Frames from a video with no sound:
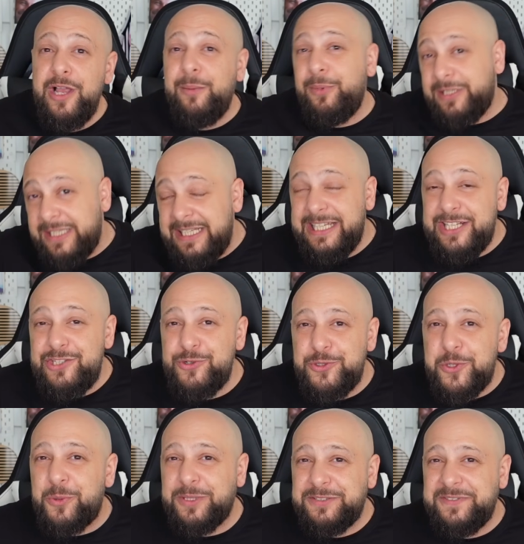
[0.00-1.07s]
But Ealing
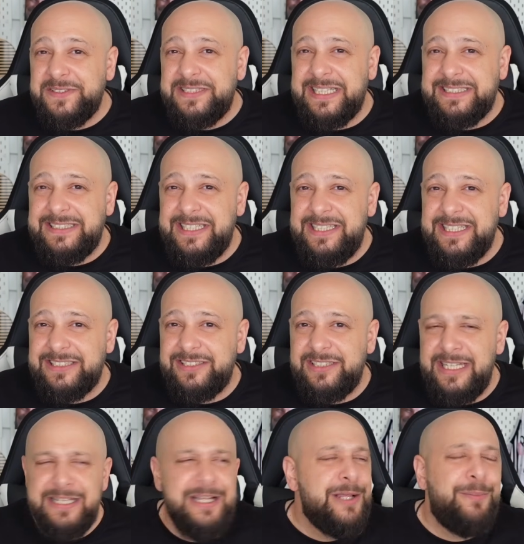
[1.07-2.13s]
Jr. was fantastic yesterday.